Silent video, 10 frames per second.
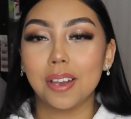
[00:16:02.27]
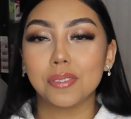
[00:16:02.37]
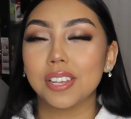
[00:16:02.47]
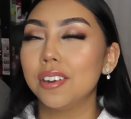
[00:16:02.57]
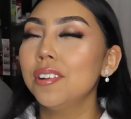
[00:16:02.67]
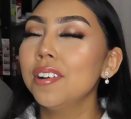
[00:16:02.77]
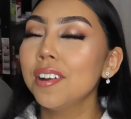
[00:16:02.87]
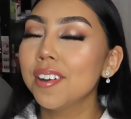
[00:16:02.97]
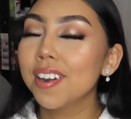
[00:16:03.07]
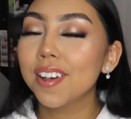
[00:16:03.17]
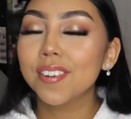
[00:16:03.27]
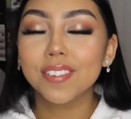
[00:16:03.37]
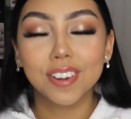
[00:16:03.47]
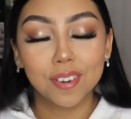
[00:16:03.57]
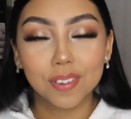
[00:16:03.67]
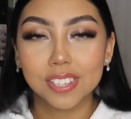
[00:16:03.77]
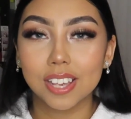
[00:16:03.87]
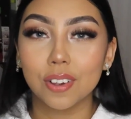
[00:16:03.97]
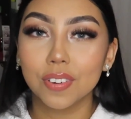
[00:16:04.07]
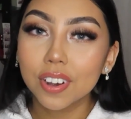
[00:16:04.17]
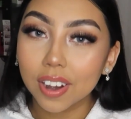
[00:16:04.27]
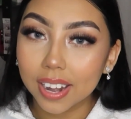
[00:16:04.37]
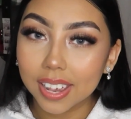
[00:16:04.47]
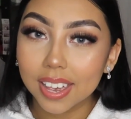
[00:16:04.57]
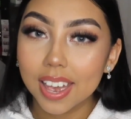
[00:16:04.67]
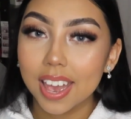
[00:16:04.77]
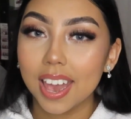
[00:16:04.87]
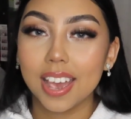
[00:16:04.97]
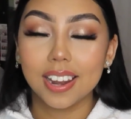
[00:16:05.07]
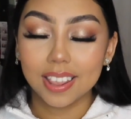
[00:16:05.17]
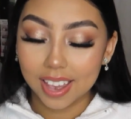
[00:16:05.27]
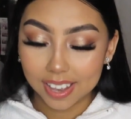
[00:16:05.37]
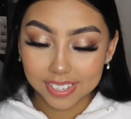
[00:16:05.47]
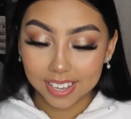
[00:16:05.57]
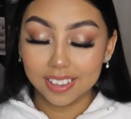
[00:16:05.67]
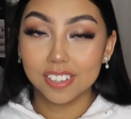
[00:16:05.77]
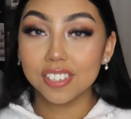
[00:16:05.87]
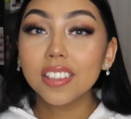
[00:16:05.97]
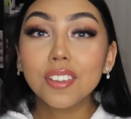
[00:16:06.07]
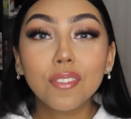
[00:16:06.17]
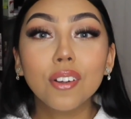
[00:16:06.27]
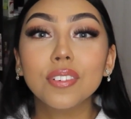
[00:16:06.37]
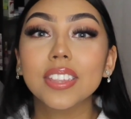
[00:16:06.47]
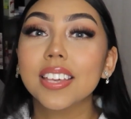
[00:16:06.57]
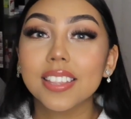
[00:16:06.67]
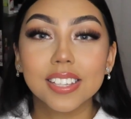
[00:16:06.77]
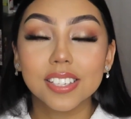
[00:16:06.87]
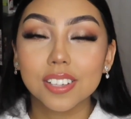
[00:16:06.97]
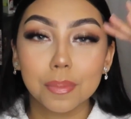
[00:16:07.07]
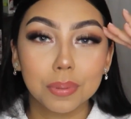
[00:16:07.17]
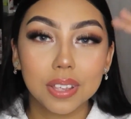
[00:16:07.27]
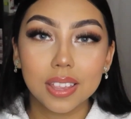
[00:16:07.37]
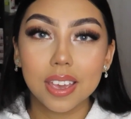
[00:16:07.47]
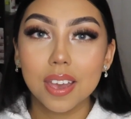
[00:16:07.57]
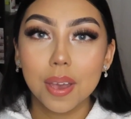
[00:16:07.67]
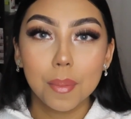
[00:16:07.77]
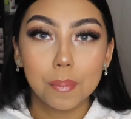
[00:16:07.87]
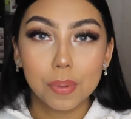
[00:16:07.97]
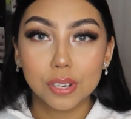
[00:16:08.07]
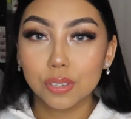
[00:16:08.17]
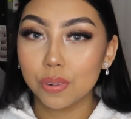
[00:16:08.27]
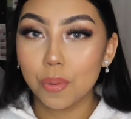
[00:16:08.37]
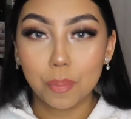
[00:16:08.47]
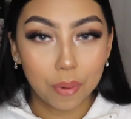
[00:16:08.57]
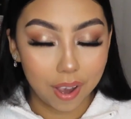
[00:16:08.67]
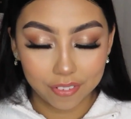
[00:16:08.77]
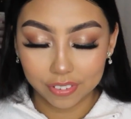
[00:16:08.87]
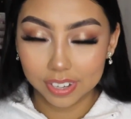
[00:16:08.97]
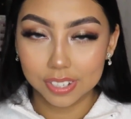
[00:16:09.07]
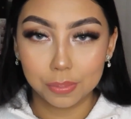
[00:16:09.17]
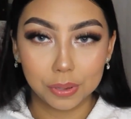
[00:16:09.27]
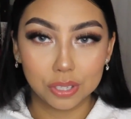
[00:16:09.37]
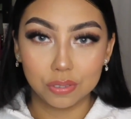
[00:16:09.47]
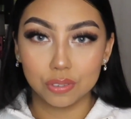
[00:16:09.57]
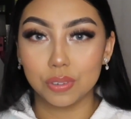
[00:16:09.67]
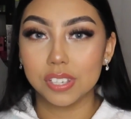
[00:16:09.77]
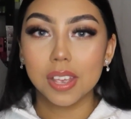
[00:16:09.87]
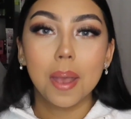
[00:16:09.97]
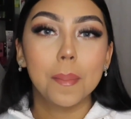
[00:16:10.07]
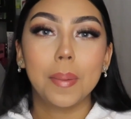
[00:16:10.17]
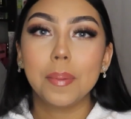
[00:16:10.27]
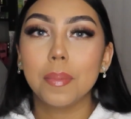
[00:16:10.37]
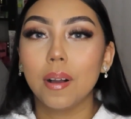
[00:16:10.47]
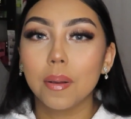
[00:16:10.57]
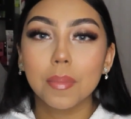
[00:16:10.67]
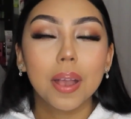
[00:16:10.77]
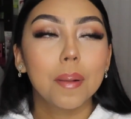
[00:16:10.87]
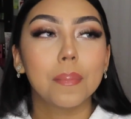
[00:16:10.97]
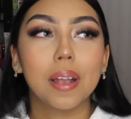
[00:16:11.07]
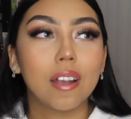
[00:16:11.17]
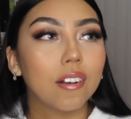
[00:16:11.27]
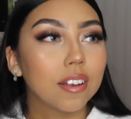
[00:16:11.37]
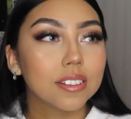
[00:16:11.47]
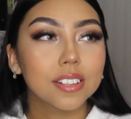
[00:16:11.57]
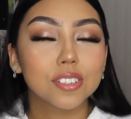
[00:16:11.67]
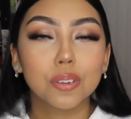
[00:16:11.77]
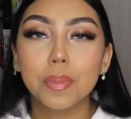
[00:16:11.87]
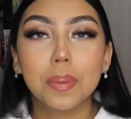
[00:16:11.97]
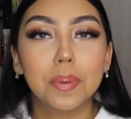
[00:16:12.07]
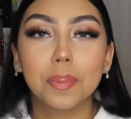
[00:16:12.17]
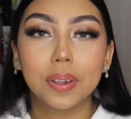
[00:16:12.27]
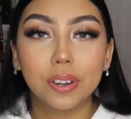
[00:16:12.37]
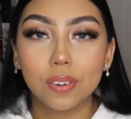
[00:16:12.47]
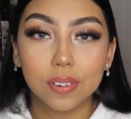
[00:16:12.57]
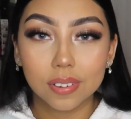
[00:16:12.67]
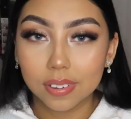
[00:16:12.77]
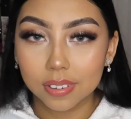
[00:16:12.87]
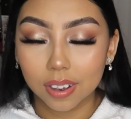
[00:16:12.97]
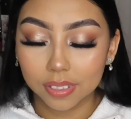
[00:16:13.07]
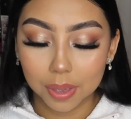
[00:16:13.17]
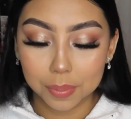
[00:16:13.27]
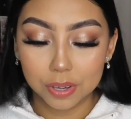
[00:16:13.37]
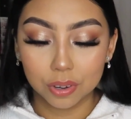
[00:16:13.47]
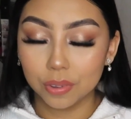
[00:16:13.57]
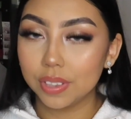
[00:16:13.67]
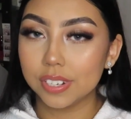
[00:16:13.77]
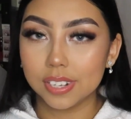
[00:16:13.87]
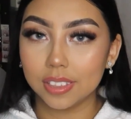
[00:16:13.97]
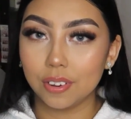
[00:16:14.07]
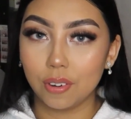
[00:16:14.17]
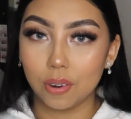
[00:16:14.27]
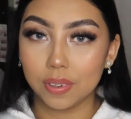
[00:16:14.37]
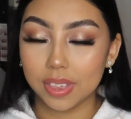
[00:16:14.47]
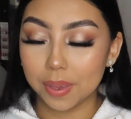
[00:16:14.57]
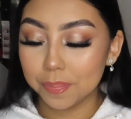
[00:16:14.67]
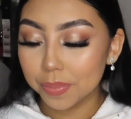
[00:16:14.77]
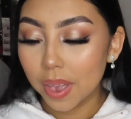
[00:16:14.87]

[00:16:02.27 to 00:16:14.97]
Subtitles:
I was like, no, because I'll regret it. And like I said, there's nothing wrong with it. This is completely personal preference, personal choice. My mom, my aunt, so many people I know got the epidural. There's nothing wrong with it.